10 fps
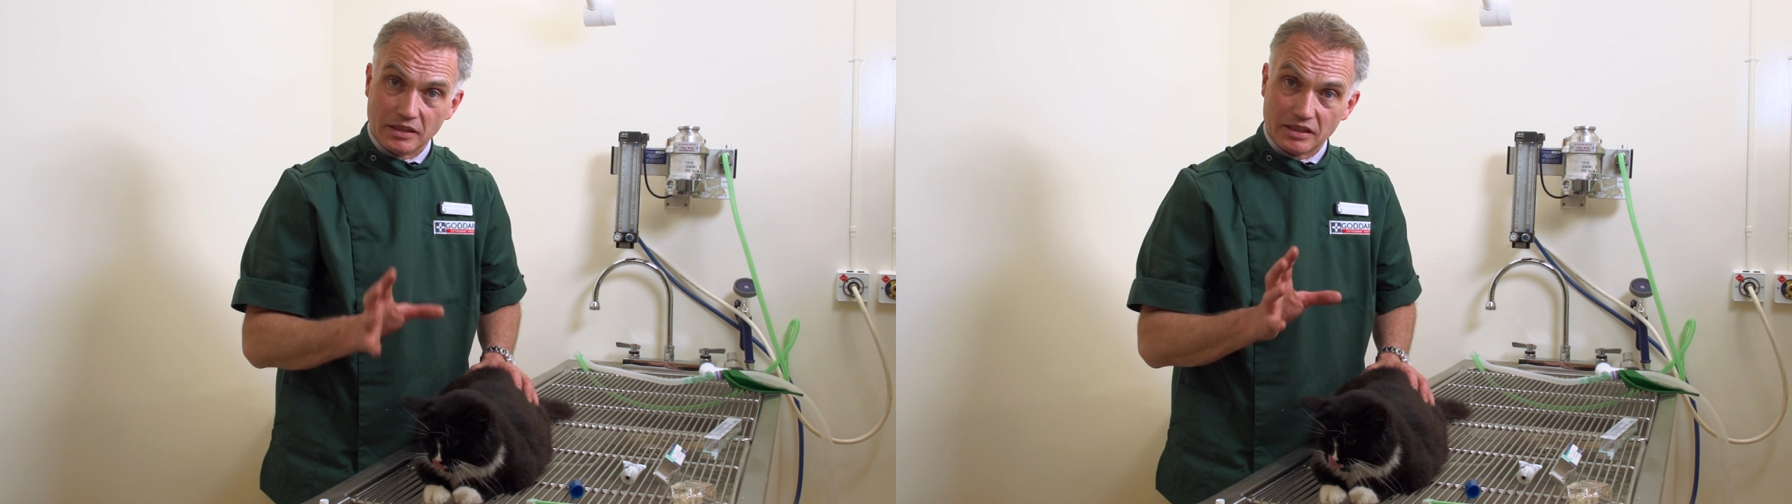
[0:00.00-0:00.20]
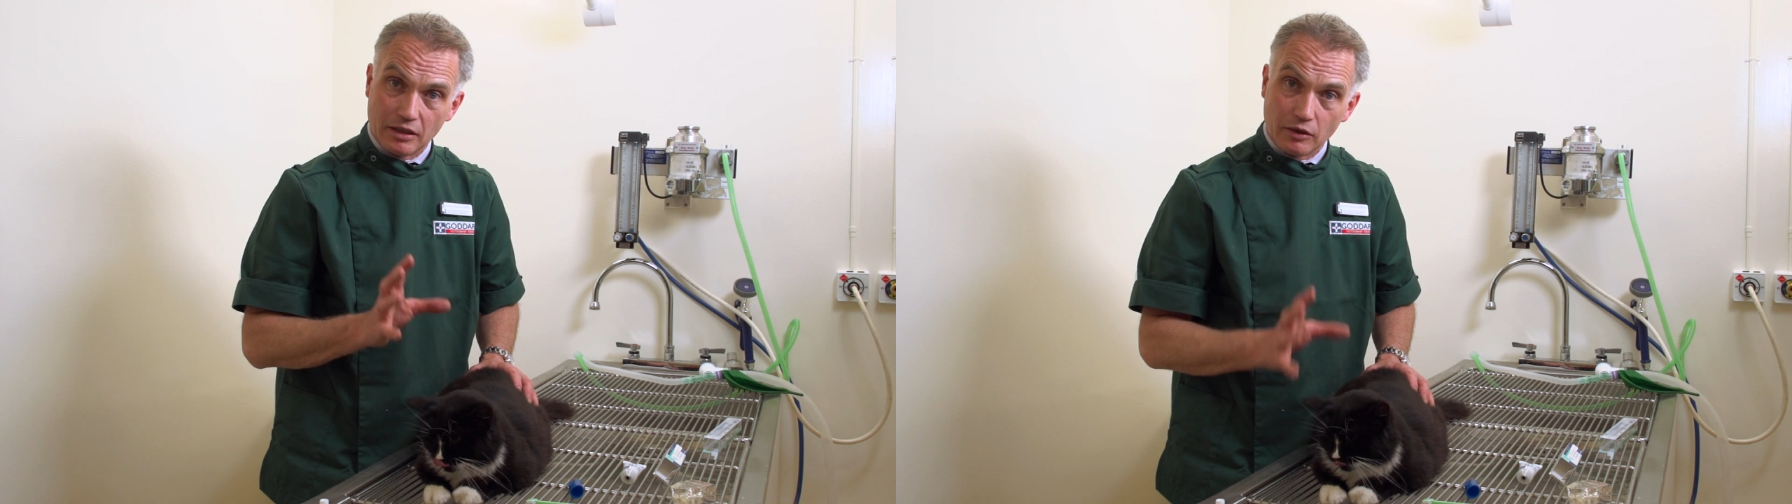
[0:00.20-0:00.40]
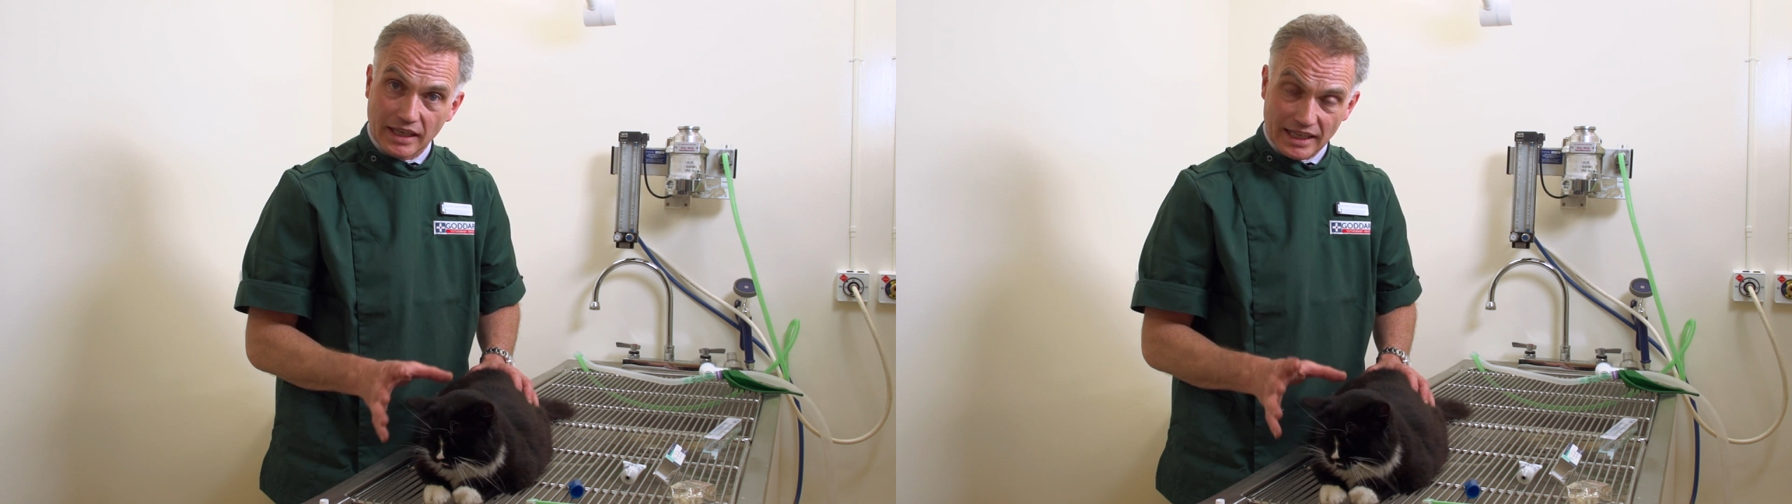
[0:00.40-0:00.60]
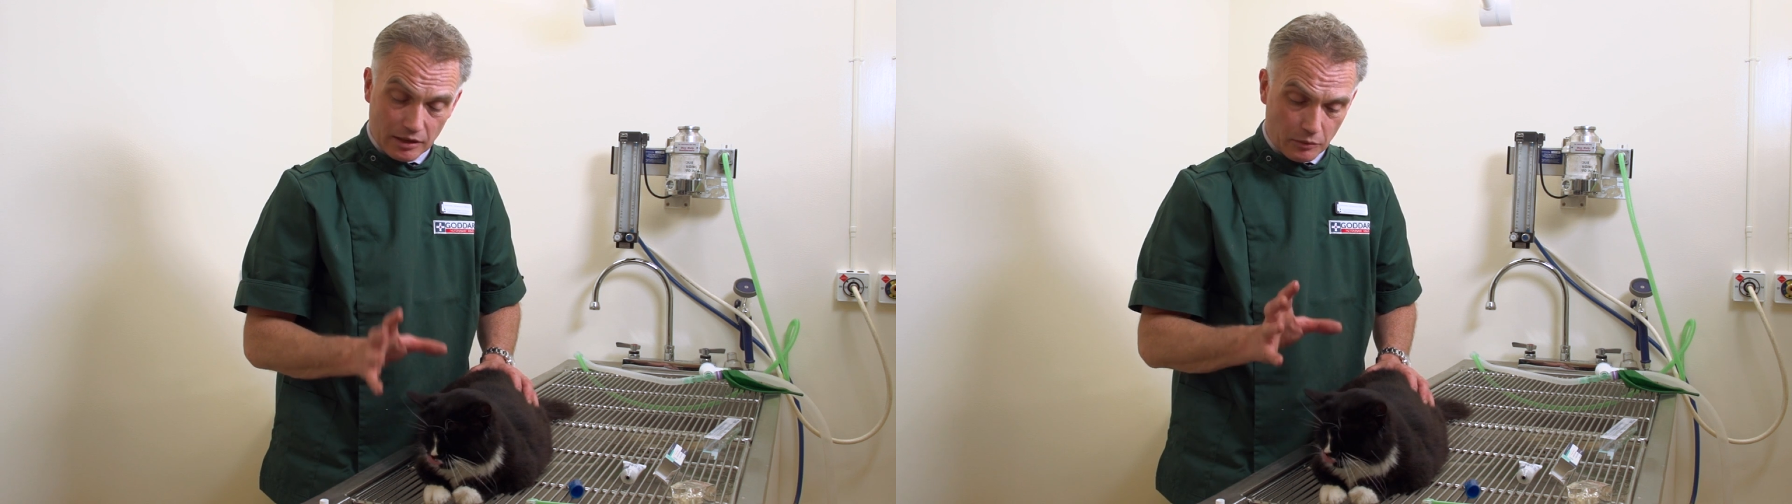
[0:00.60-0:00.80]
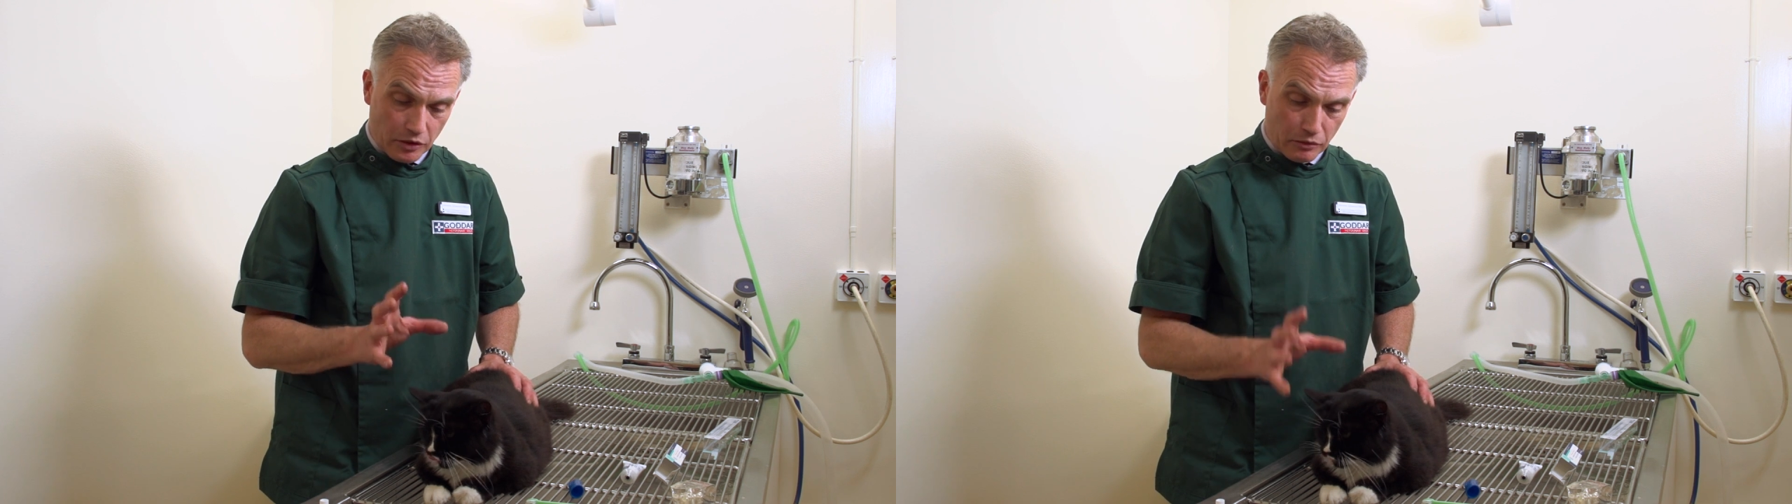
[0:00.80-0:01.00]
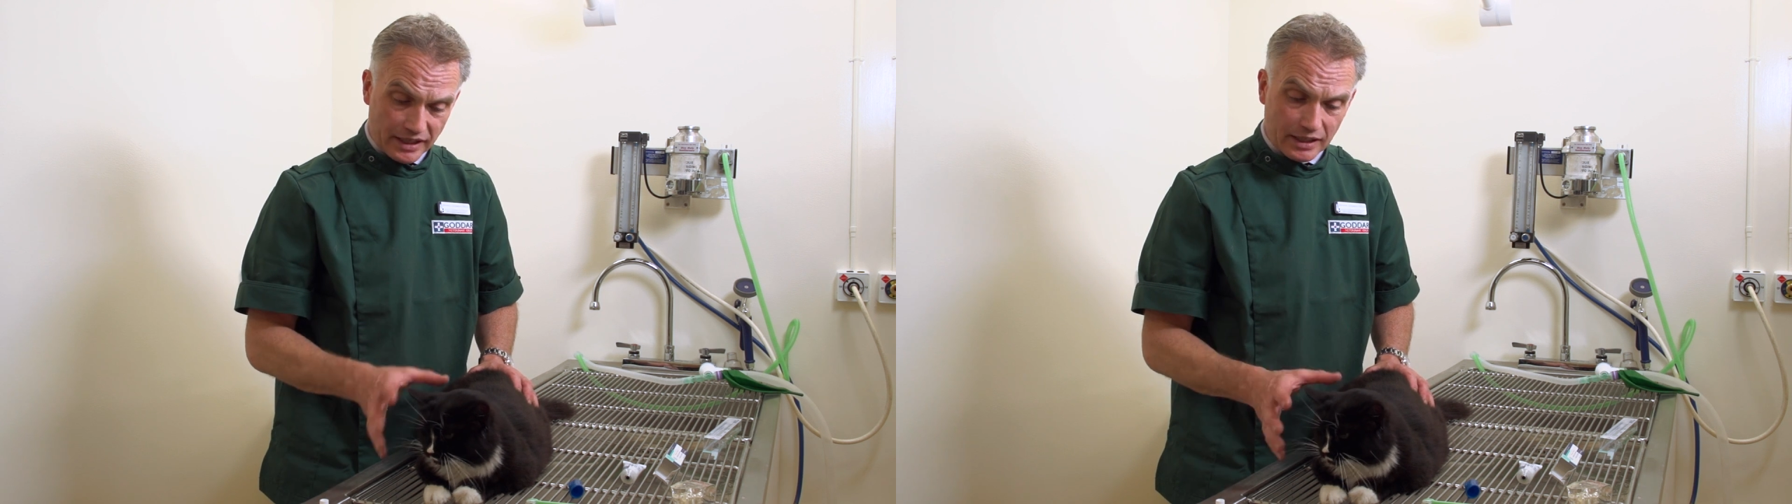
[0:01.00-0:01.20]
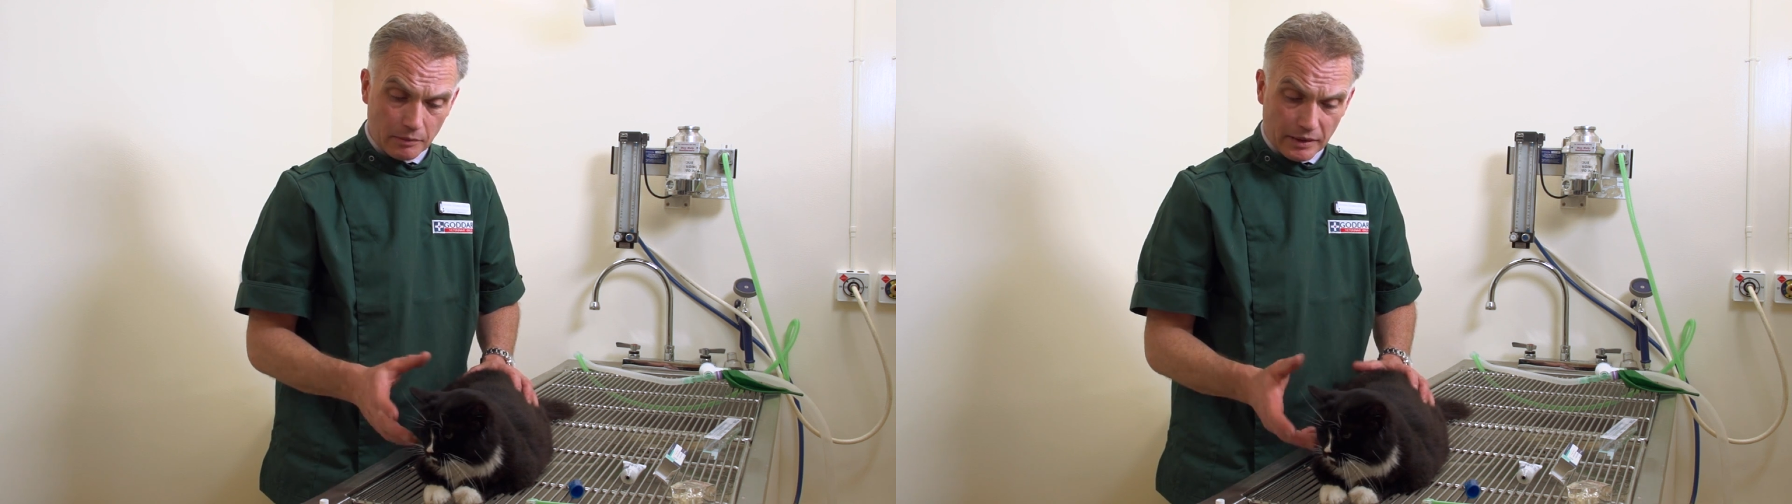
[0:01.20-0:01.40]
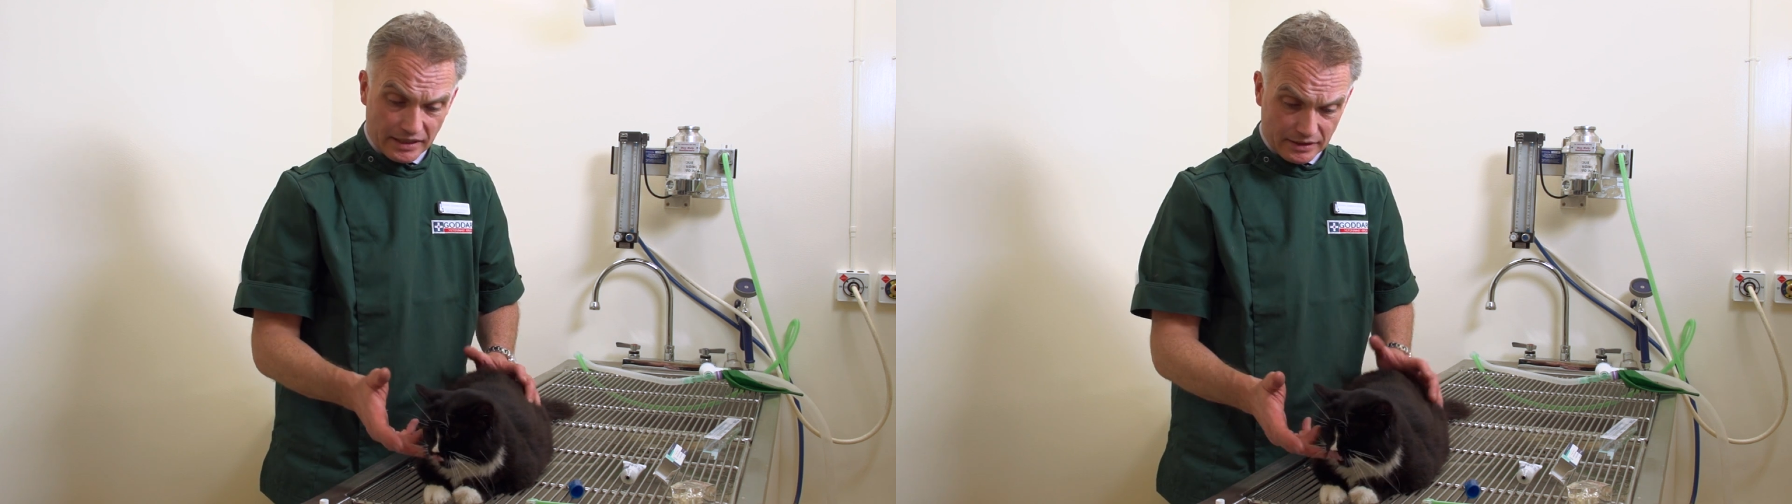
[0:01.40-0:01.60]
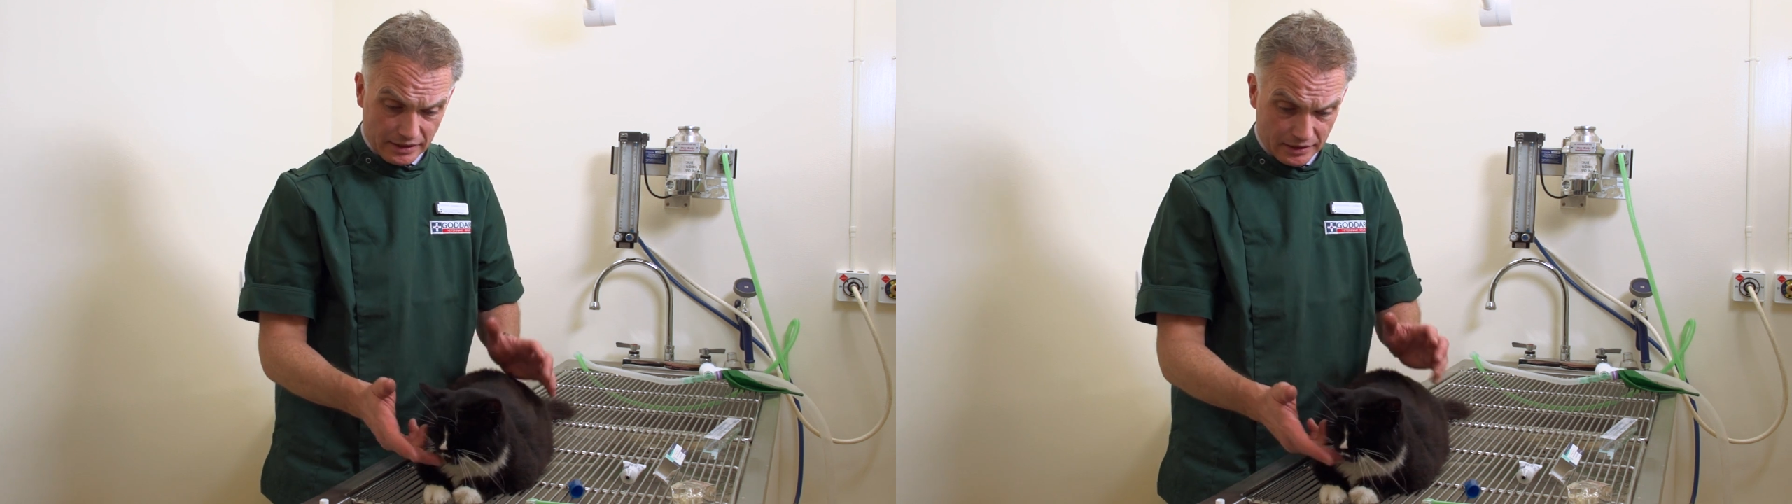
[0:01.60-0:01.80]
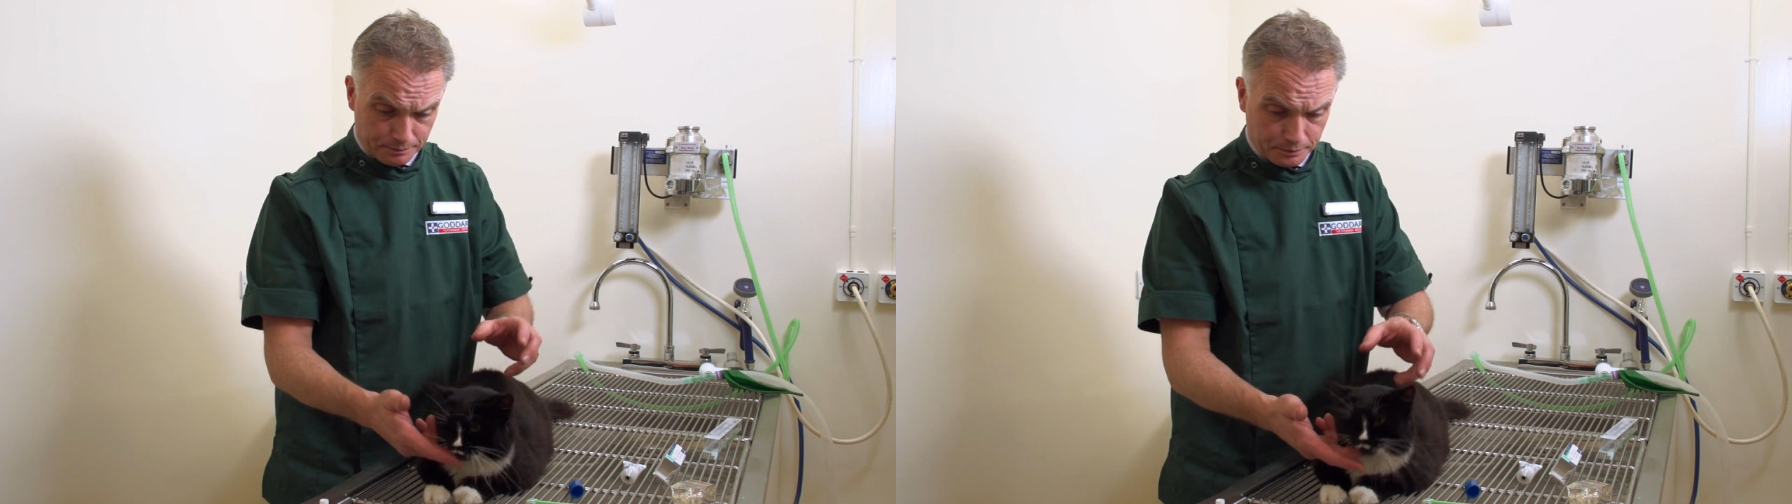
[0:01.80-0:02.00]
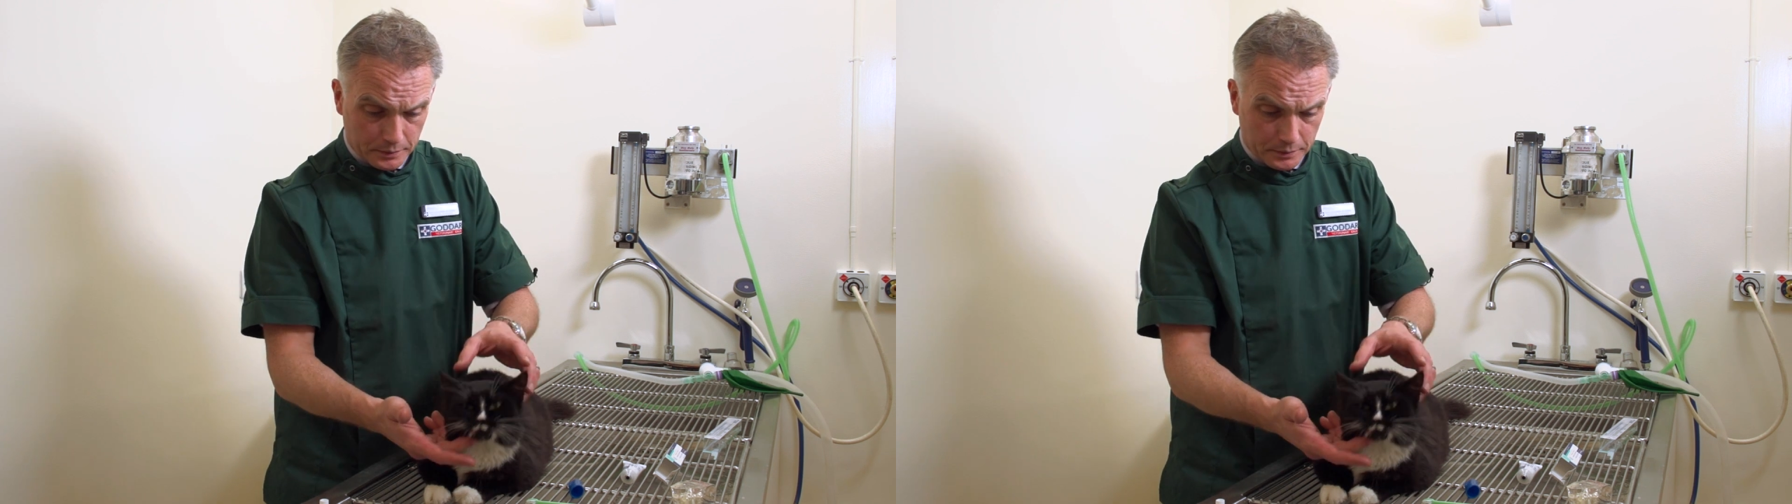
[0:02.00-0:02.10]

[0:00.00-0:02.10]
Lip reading: and to look at them on a regular basis.